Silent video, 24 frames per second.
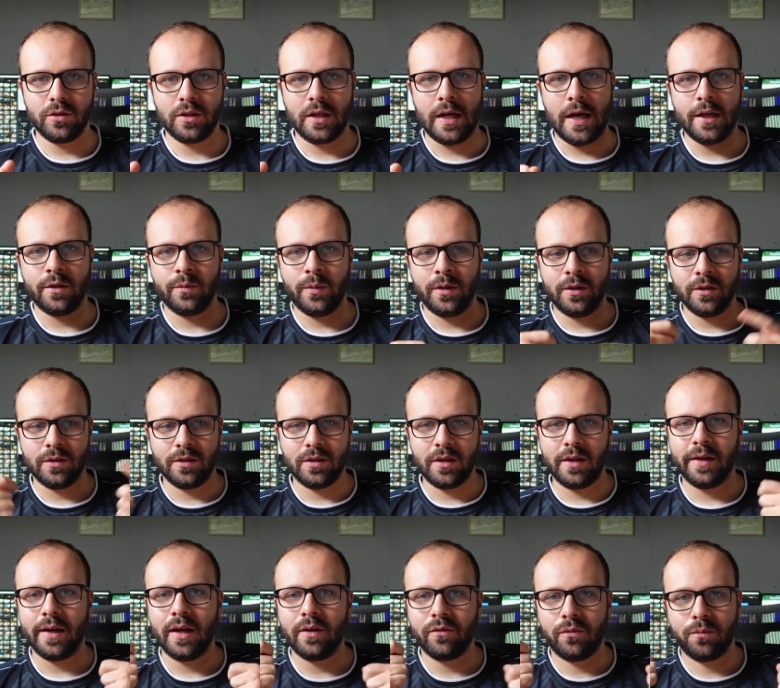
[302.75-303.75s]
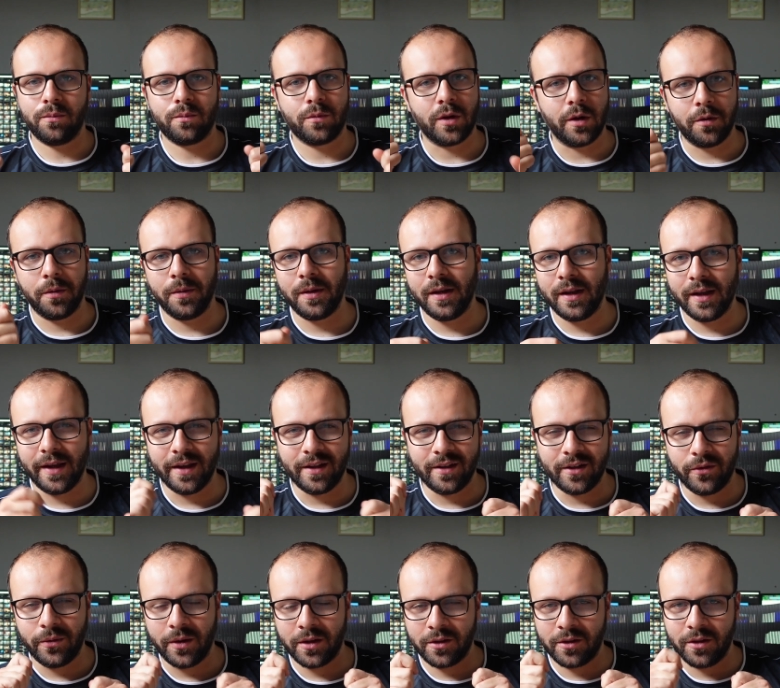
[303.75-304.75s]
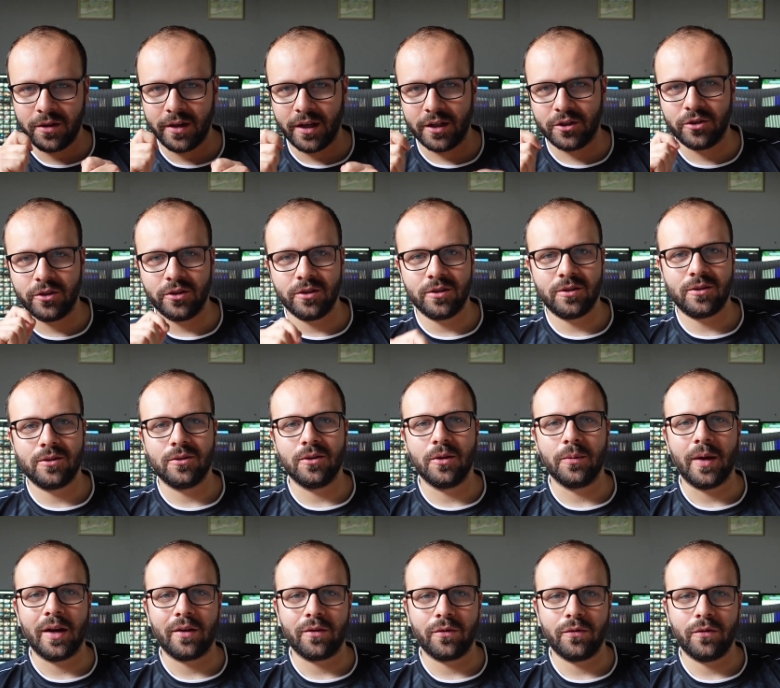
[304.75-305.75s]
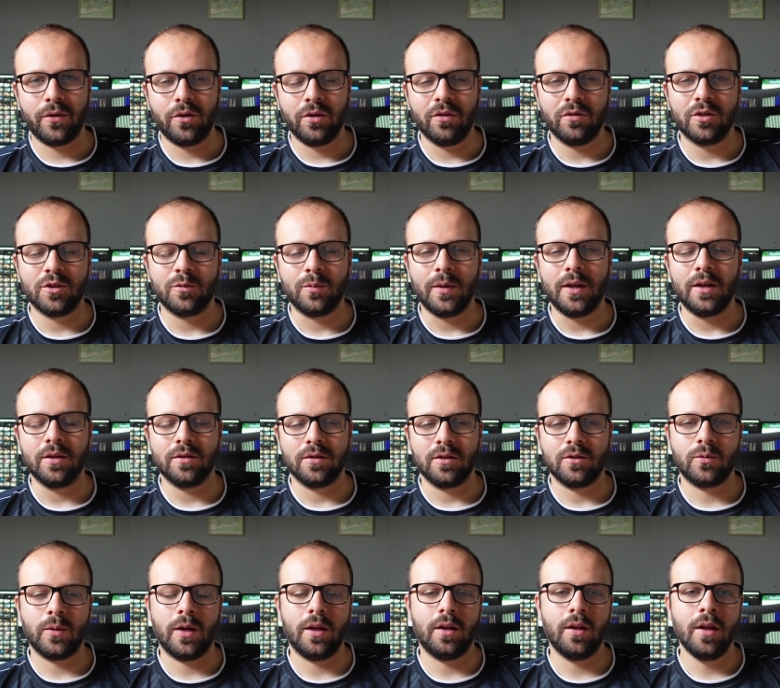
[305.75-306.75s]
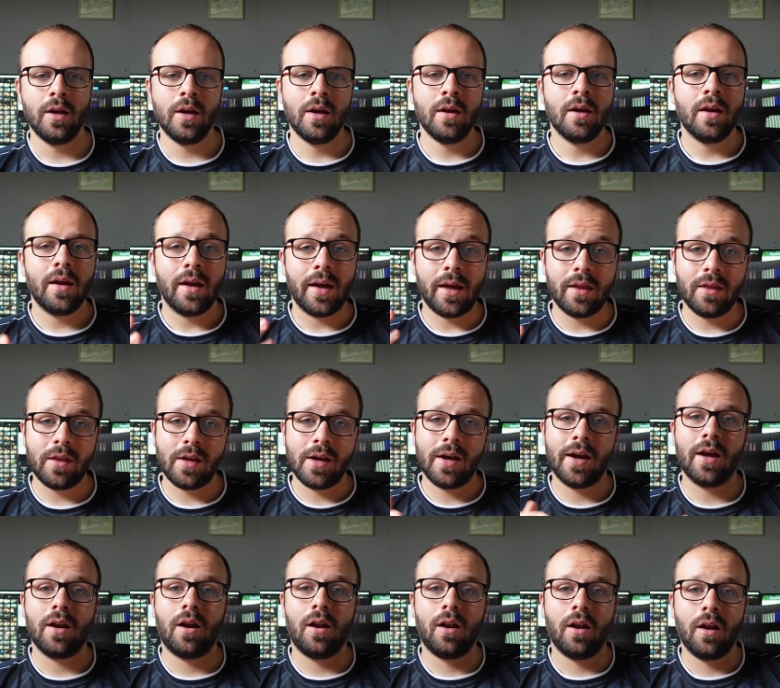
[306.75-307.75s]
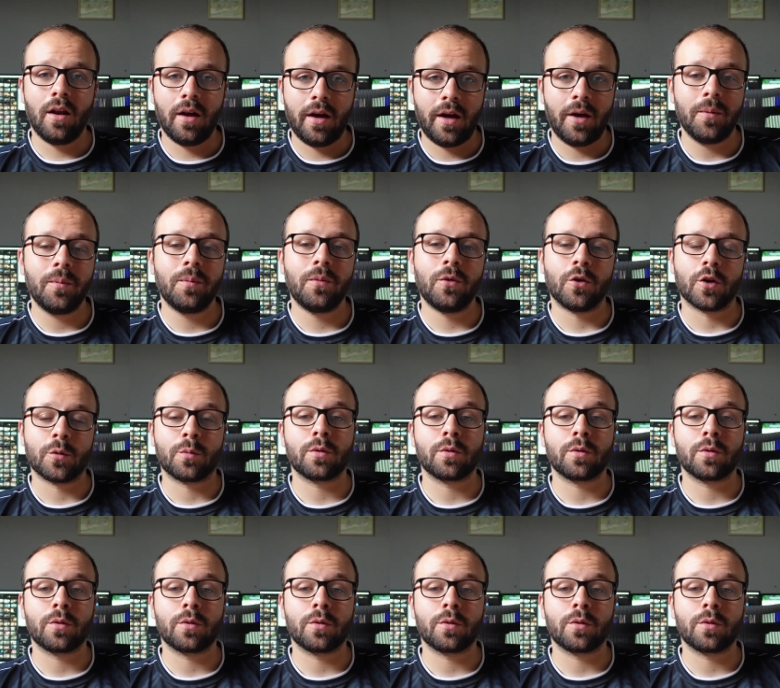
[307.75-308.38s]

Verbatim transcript: guys, because they have probably like direct connections to the microphone of the speakers as well. And they had a lot more